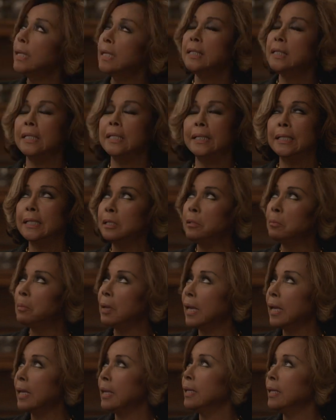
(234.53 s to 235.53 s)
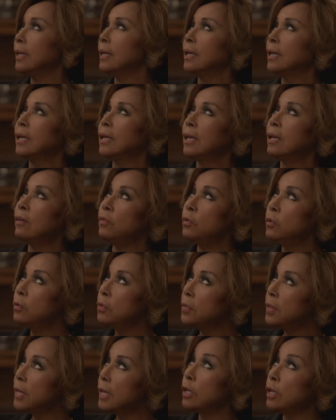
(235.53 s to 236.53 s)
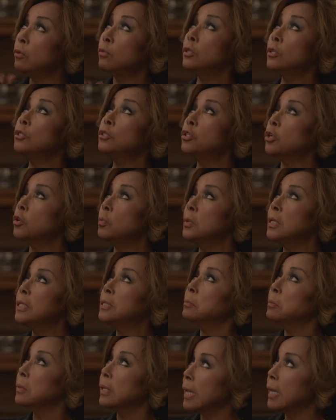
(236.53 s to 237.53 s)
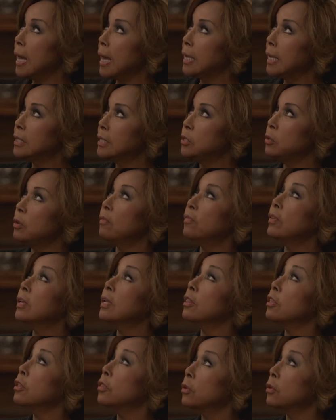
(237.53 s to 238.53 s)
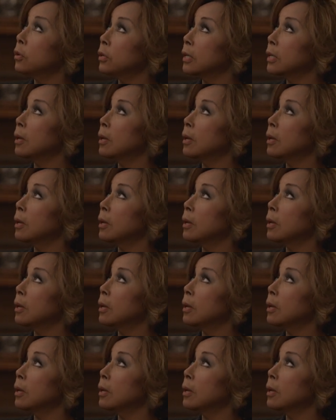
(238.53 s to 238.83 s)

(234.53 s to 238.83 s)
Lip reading: Listen, little man, if you think you can show me some class, you have another thought